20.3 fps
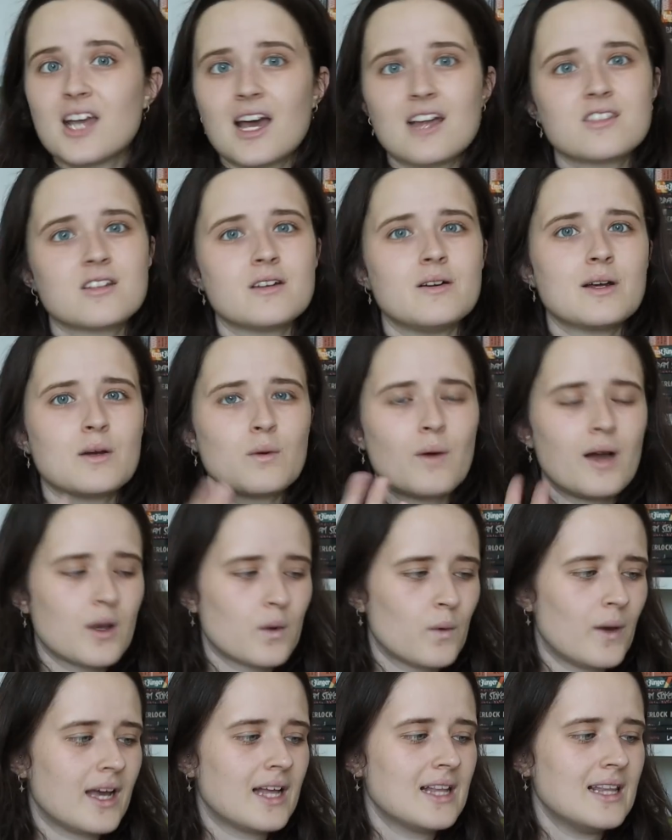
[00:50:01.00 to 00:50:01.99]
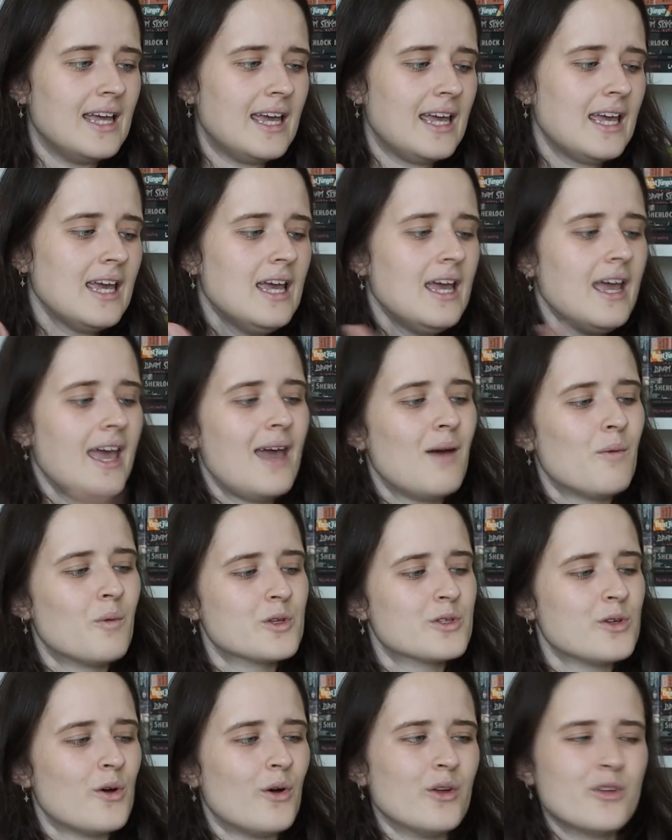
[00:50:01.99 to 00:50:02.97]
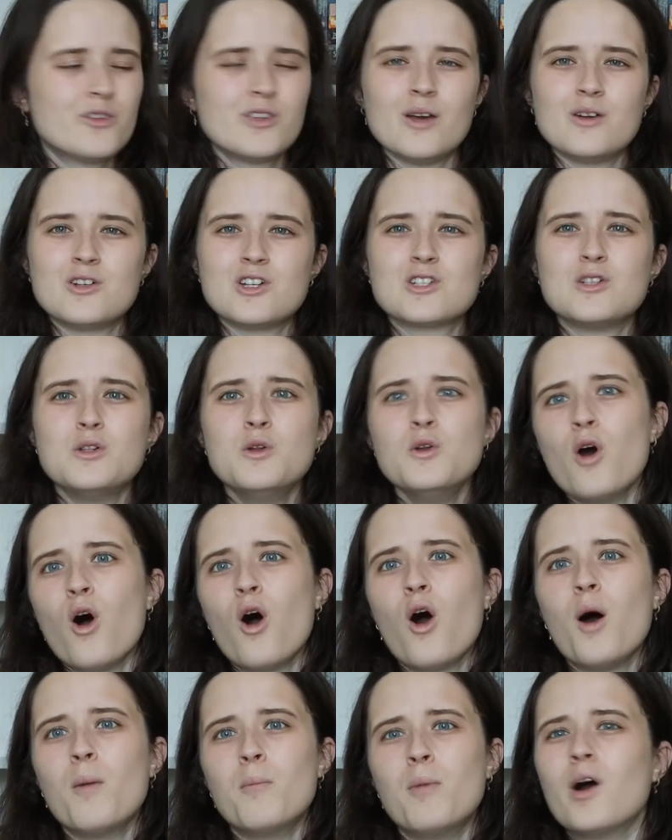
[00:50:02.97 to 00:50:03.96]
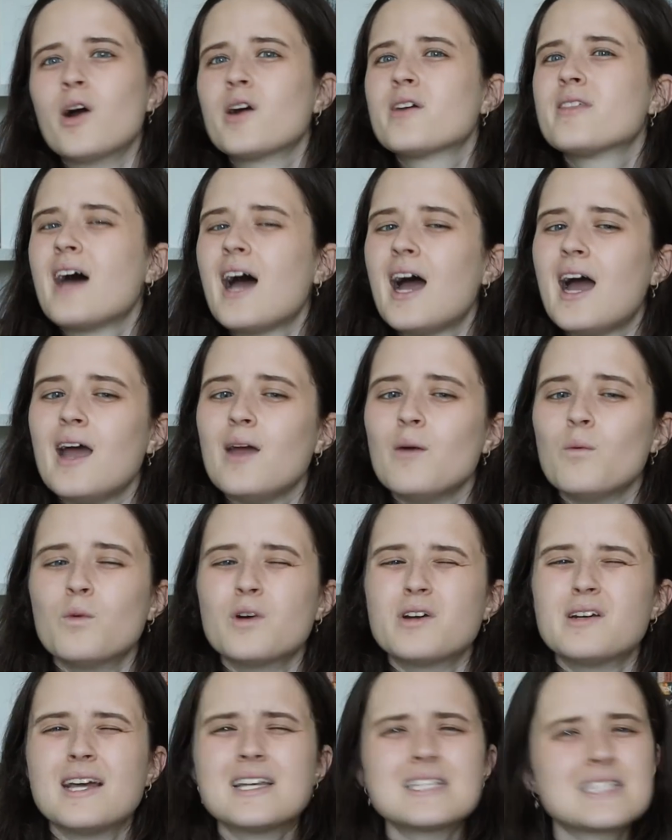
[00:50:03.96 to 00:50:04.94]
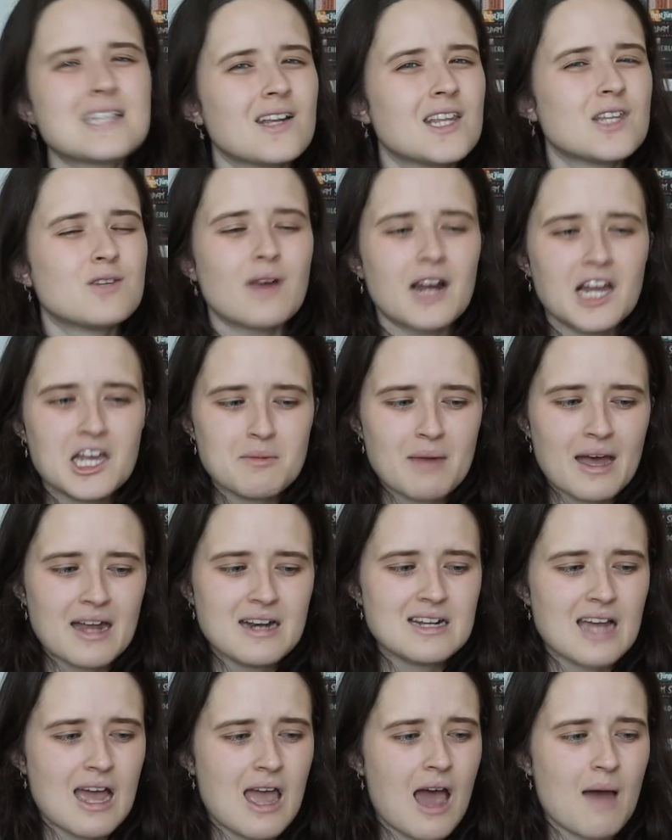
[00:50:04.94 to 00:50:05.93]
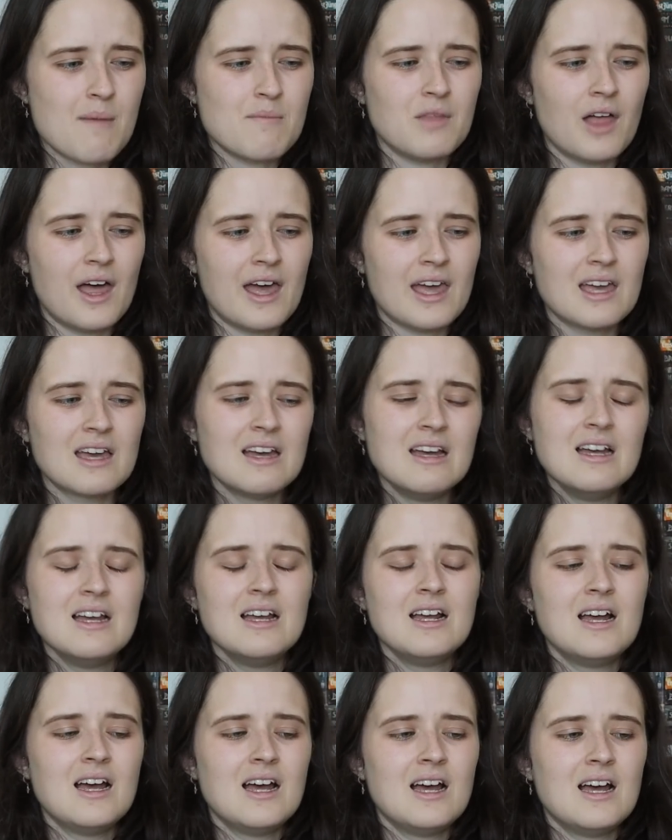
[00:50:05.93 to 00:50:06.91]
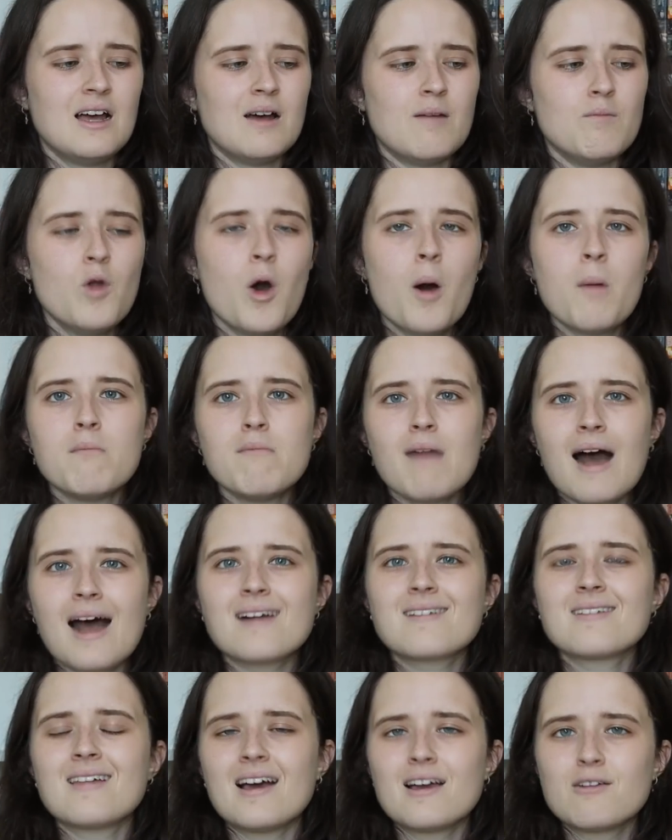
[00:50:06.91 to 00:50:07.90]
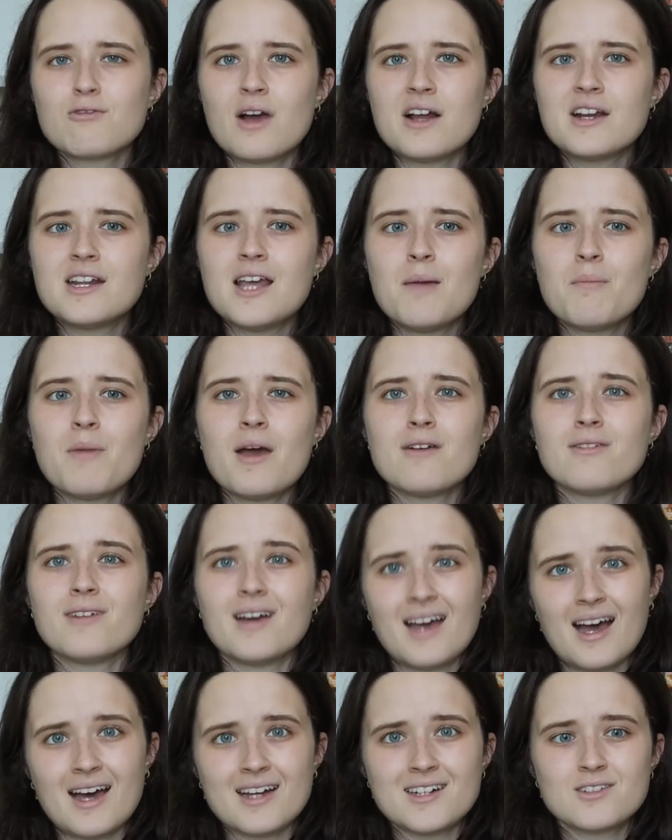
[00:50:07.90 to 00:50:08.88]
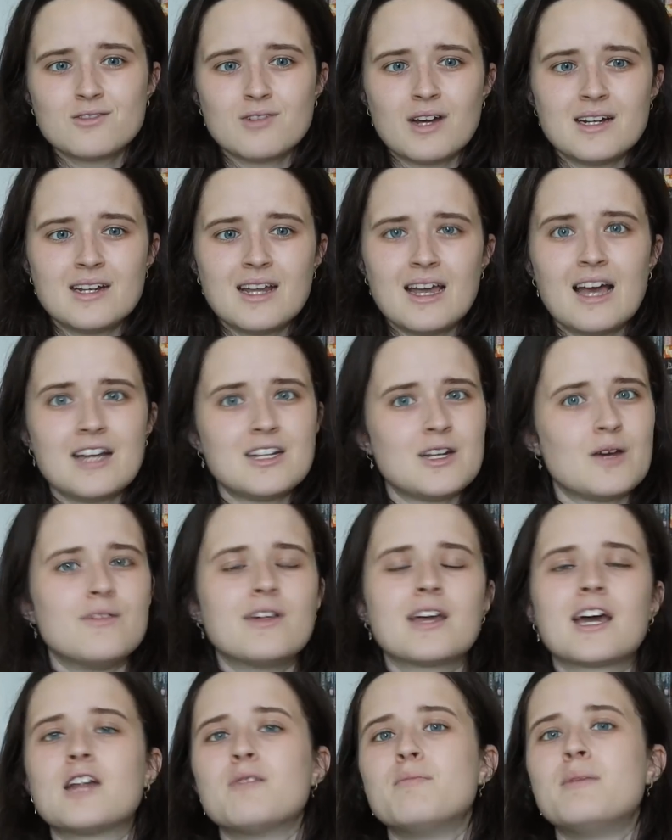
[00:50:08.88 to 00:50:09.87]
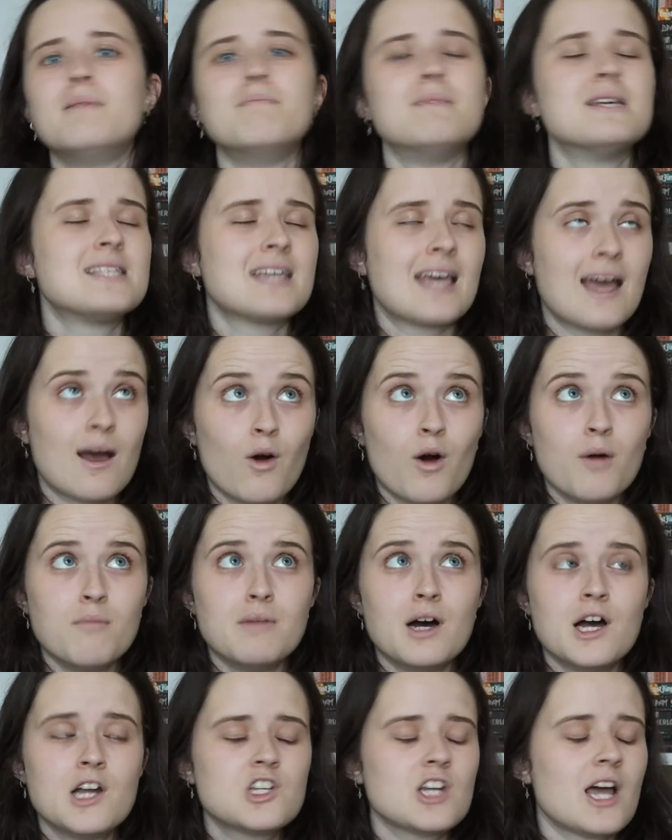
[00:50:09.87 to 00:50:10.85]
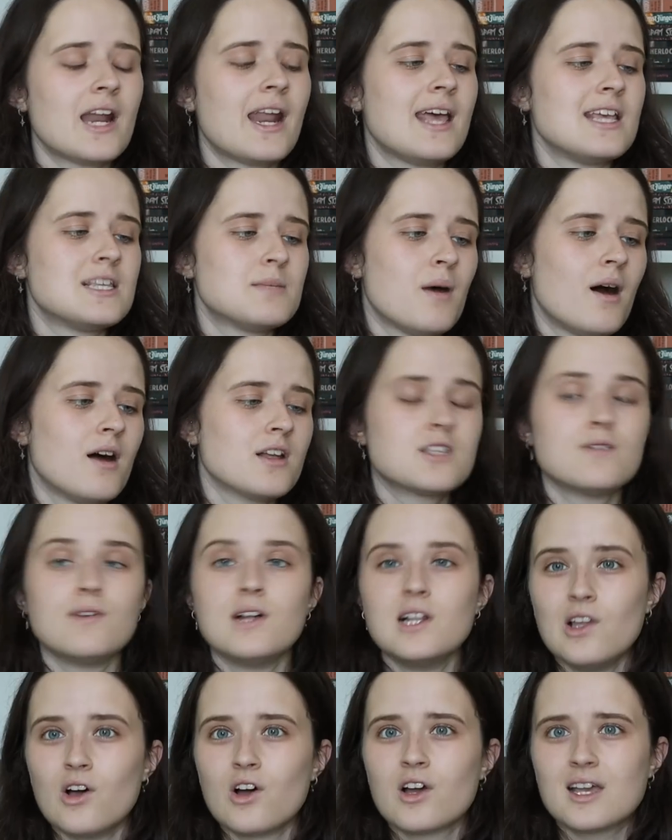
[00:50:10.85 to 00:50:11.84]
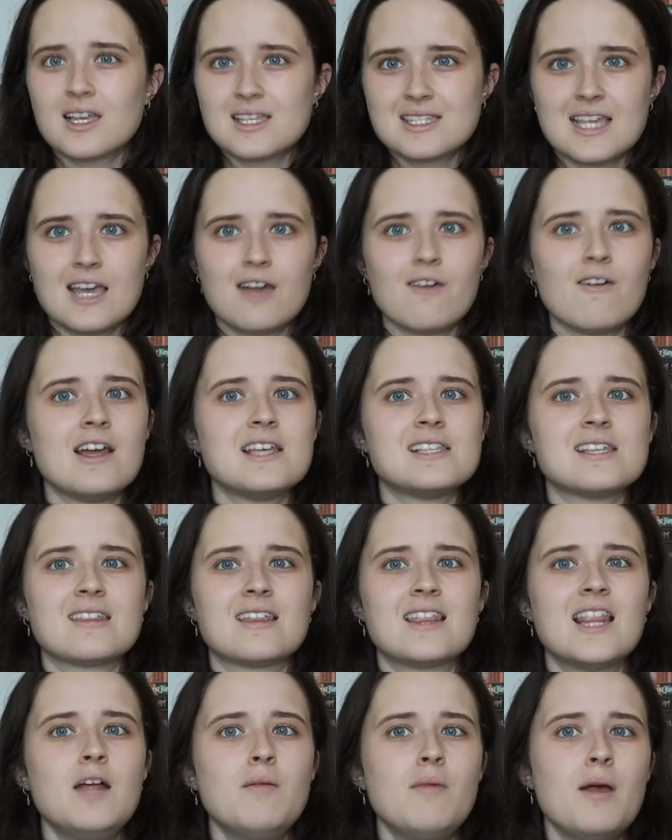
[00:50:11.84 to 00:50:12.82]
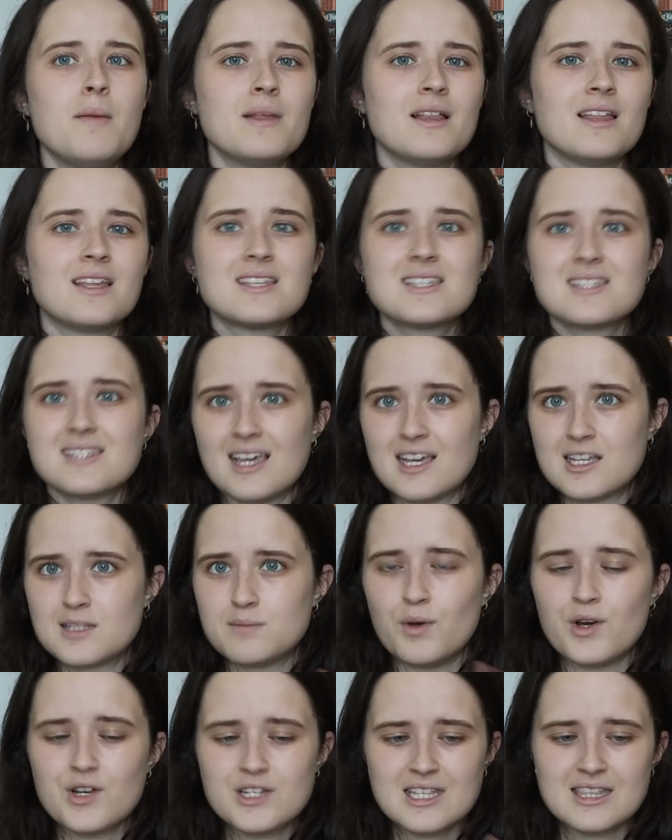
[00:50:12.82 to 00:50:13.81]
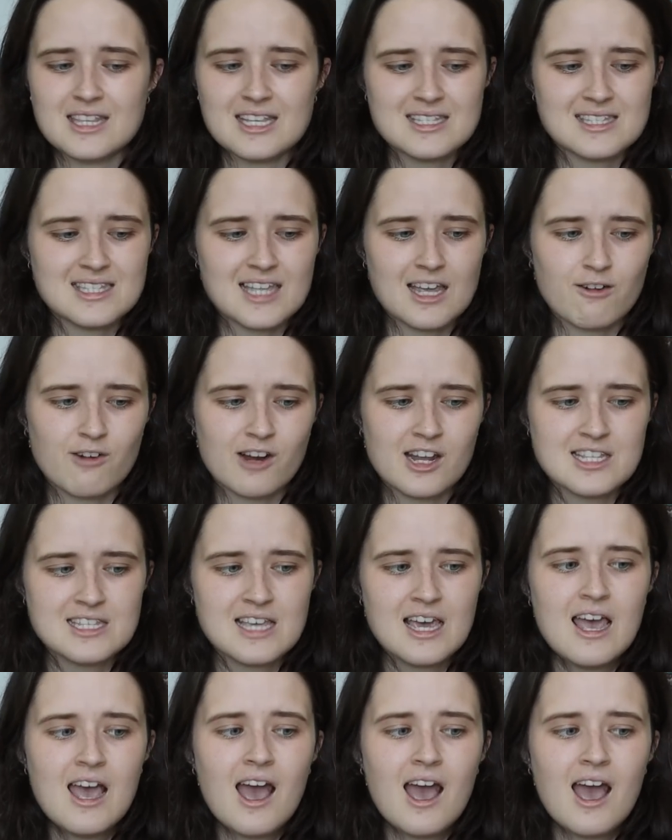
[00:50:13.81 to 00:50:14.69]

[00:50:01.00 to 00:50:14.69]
to get through it quite quickly it was also just not a book that I would necessarily recommend I, I'm like not mad that I read it, but if I hadn't read it, I don't think I'd have been missing out on much. And it is part of a longer series. I think there may be like six books in this series.